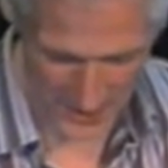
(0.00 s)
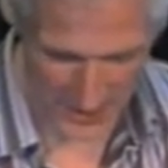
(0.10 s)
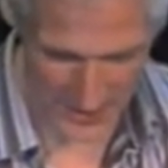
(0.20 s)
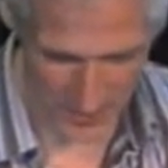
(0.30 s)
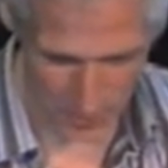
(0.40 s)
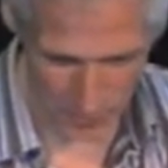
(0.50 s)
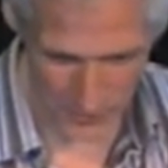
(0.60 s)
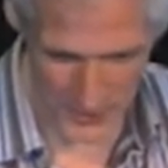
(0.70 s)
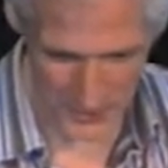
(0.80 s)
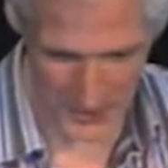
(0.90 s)
Um,
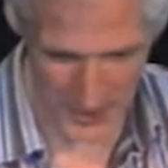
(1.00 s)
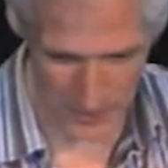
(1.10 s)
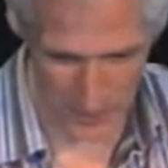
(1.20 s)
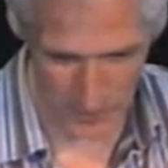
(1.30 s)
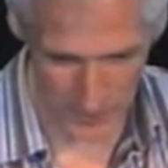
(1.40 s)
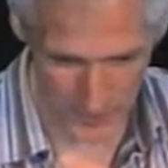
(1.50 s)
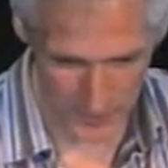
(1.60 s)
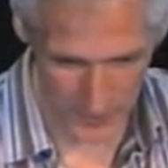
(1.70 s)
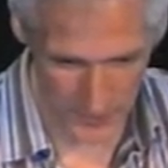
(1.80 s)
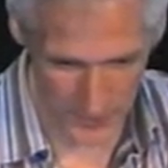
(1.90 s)
okay.
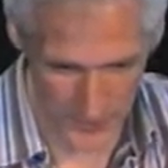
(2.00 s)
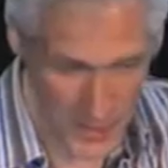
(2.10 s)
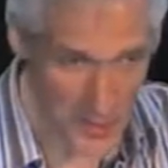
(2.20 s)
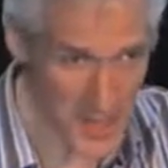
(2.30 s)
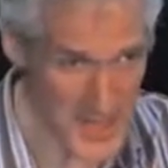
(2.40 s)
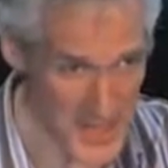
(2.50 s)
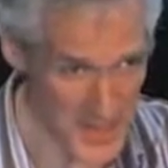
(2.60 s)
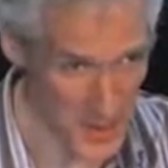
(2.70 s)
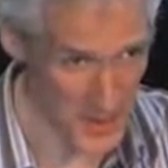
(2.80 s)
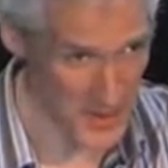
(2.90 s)
well, please ask
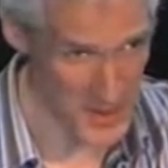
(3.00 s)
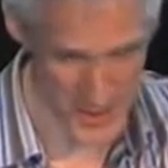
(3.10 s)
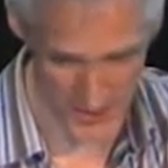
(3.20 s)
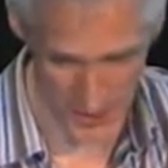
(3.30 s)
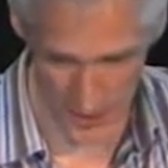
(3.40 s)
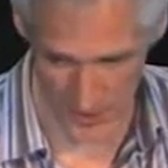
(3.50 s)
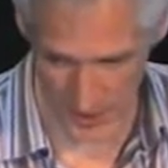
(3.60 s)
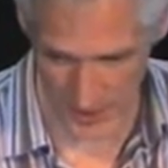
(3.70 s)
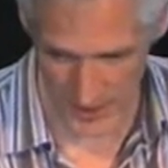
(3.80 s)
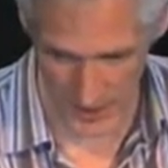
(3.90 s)
more questions if i am not being
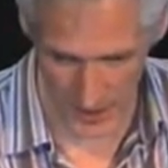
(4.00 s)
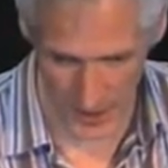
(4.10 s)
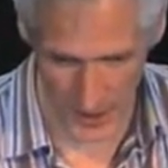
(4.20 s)
very clear.